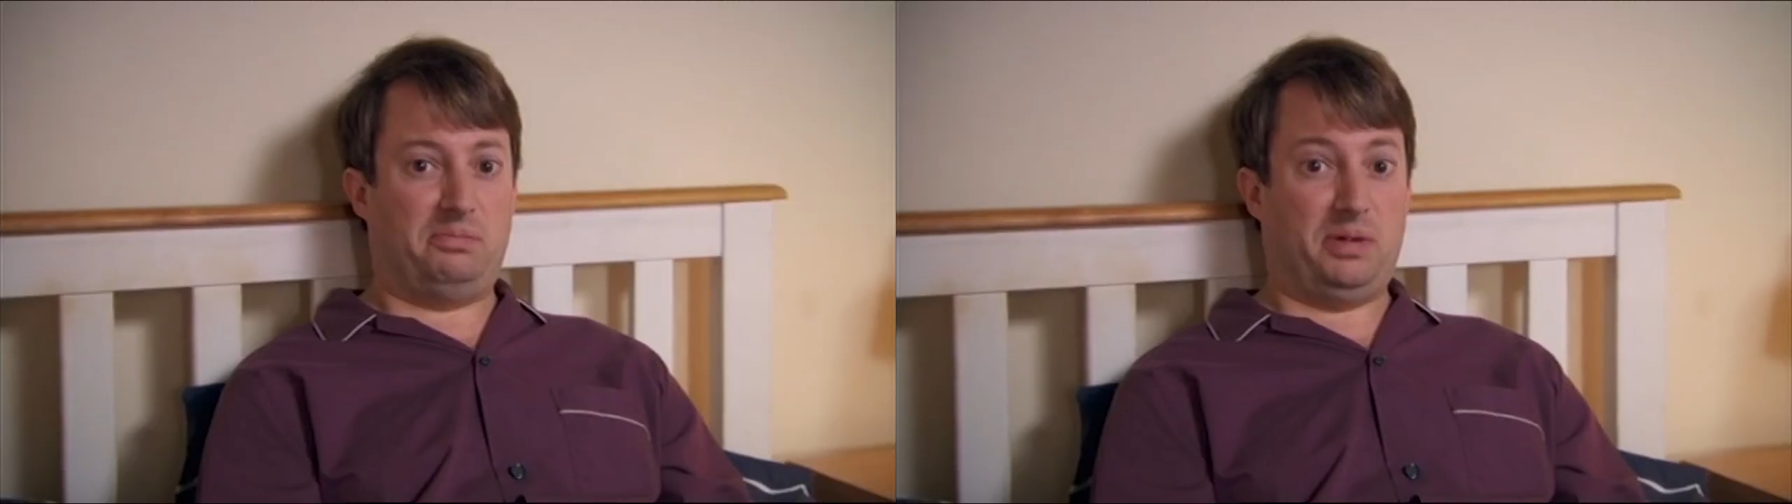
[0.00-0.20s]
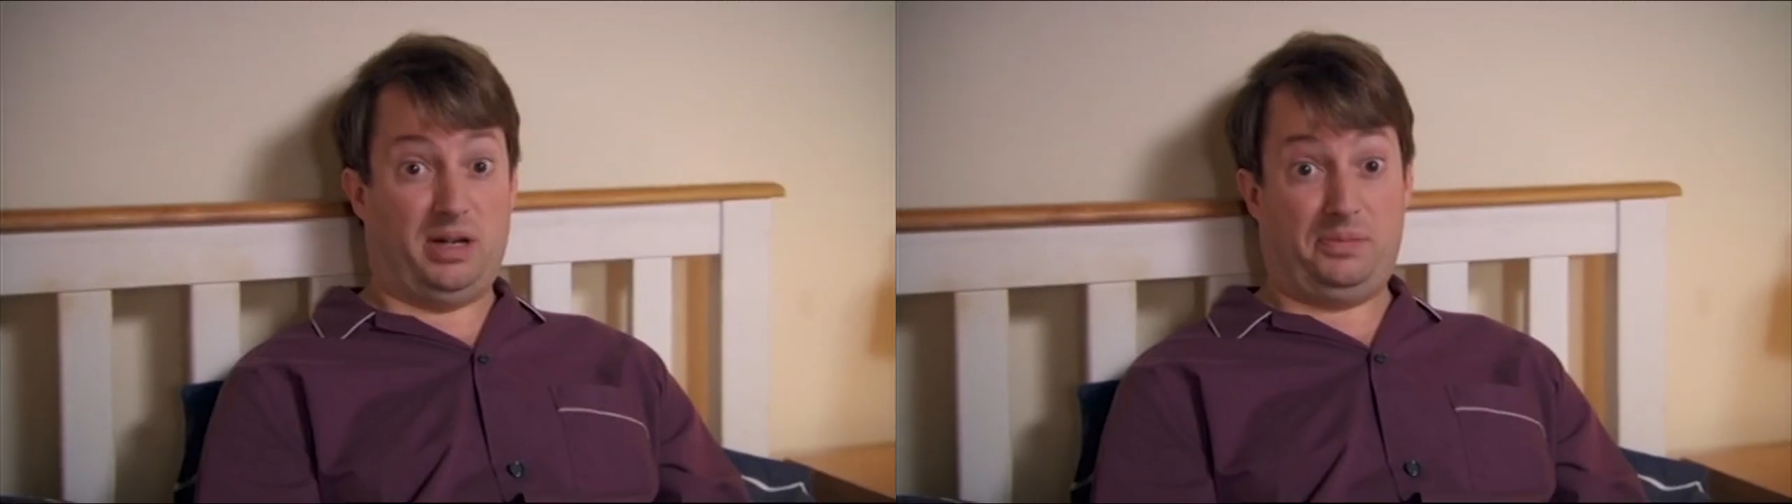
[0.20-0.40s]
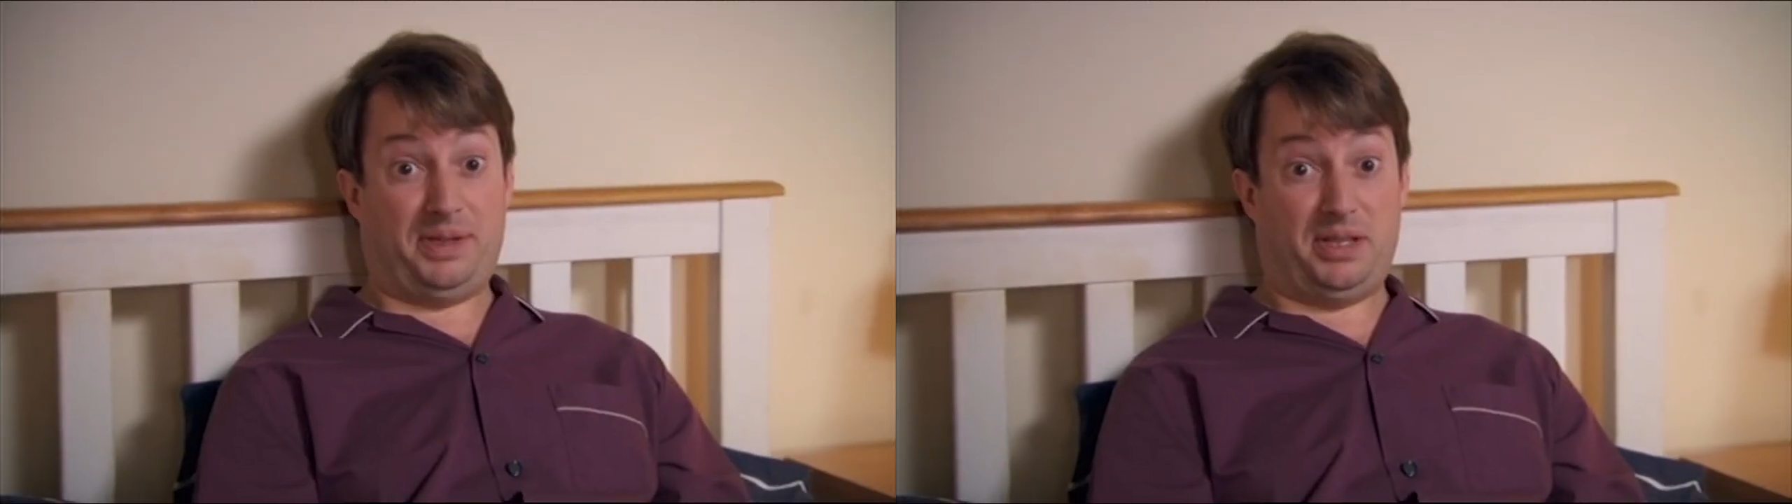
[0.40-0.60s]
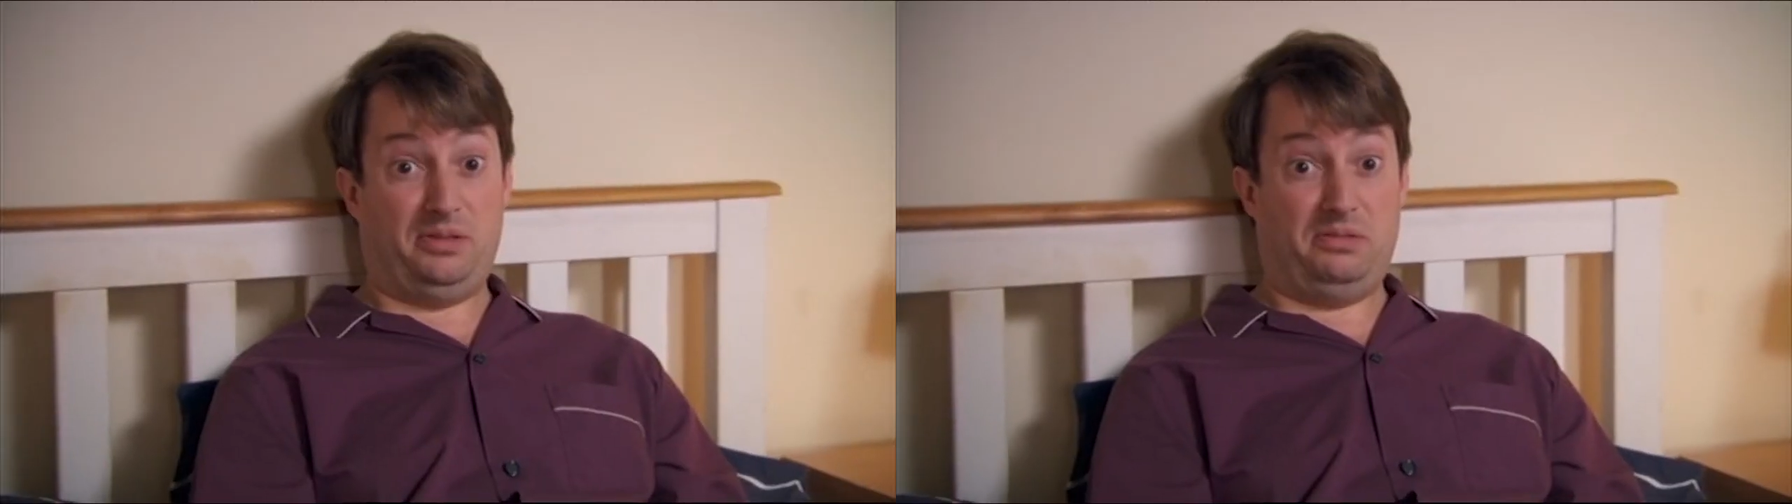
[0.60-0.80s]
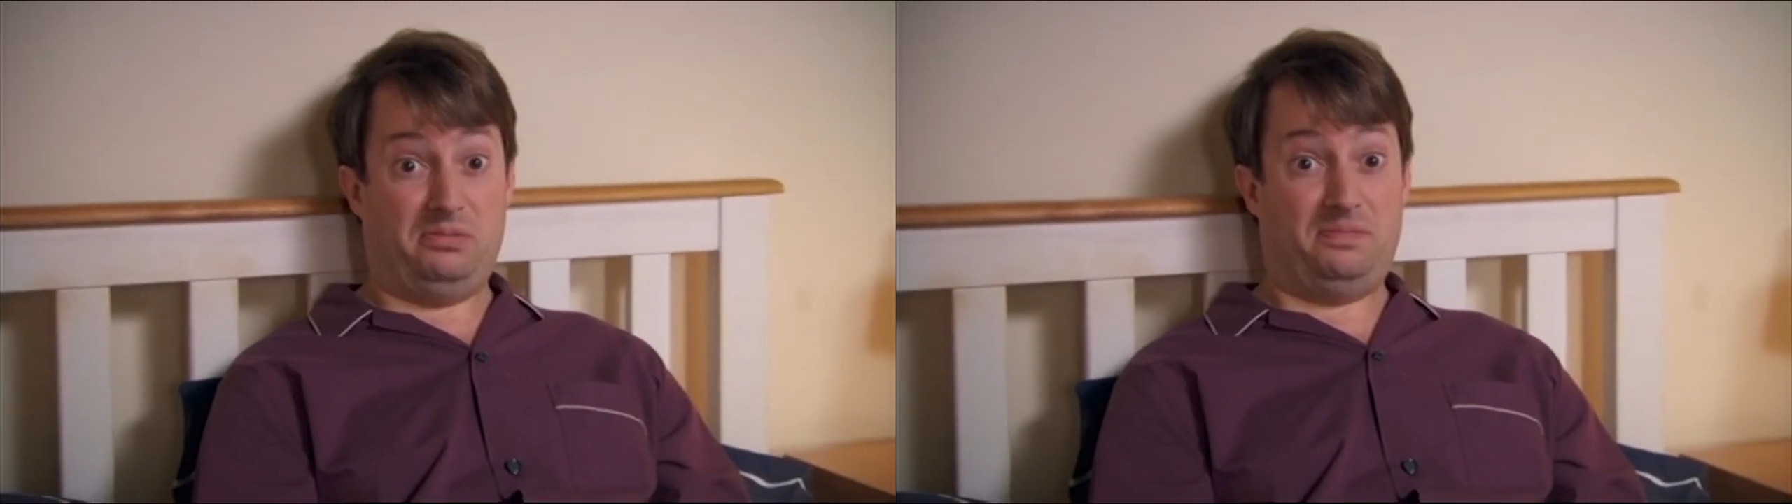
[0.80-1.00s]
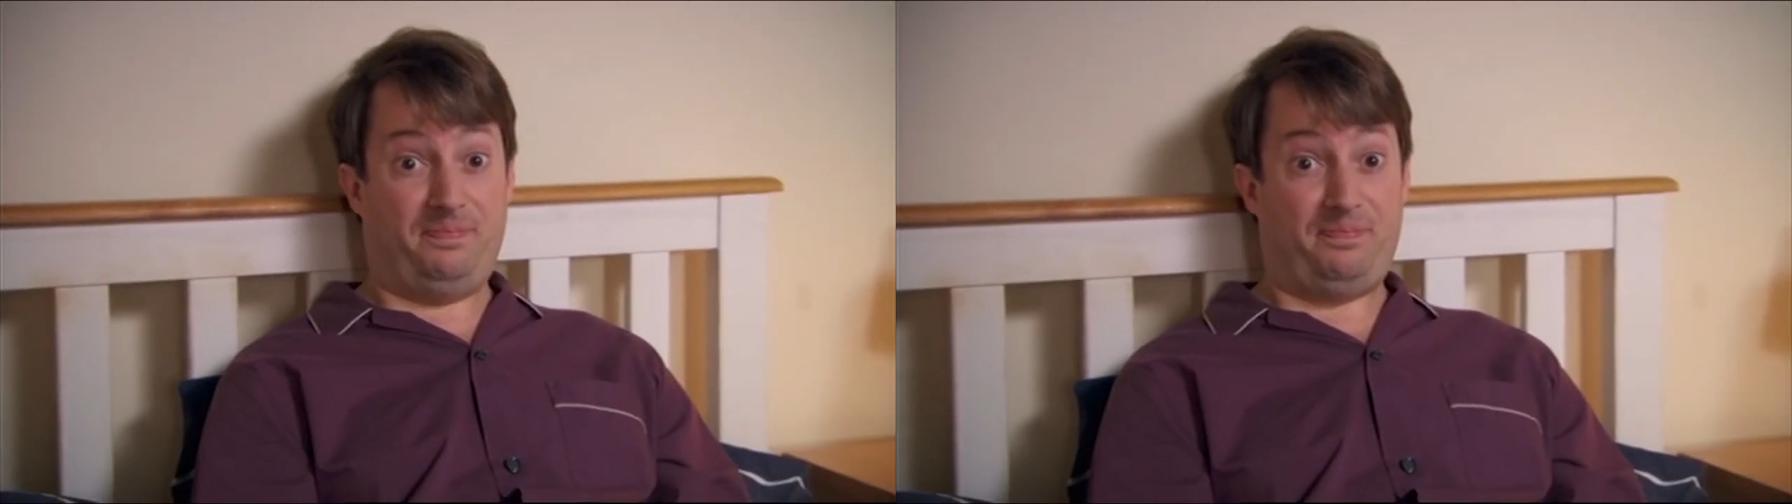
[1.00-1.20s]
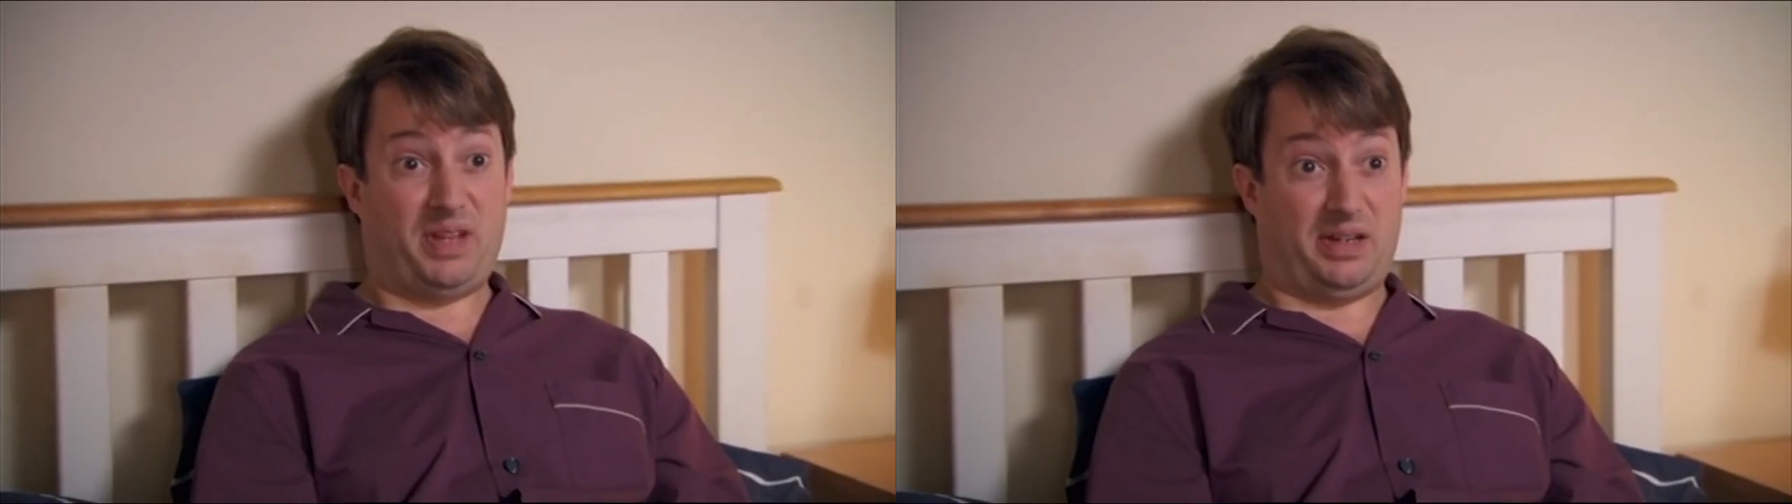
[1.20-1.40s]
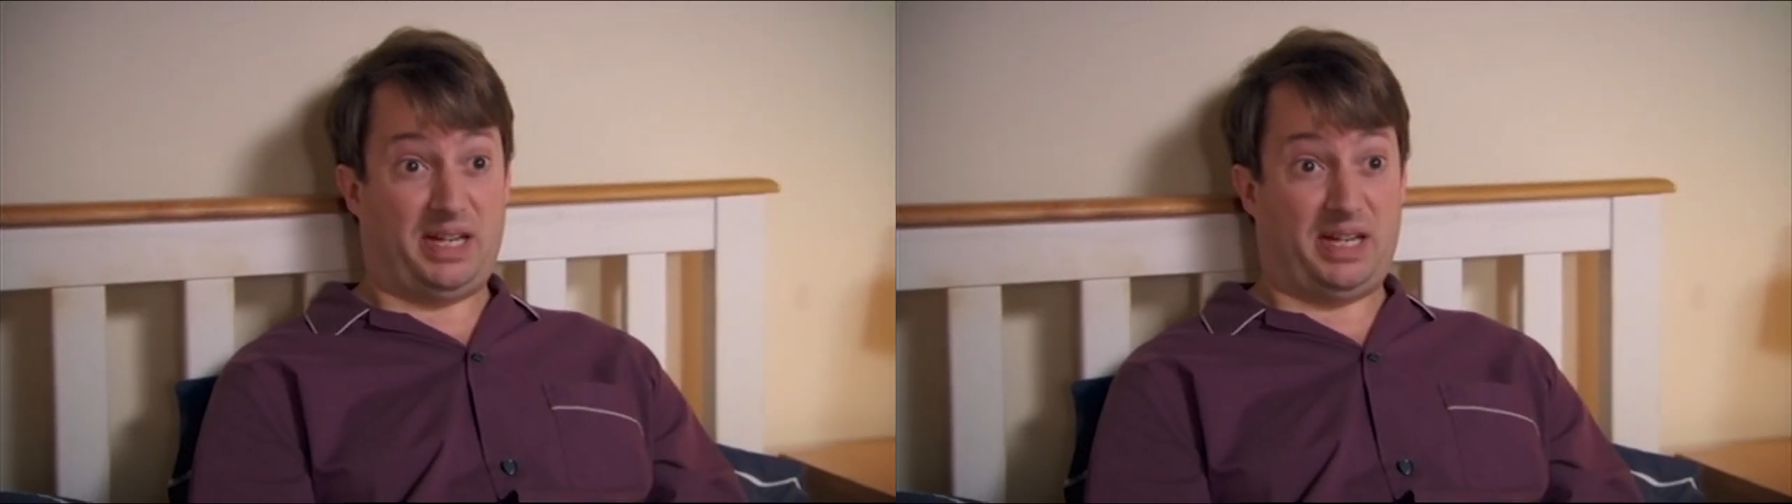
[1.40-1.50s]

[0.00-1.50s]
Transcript: a barbecue uh,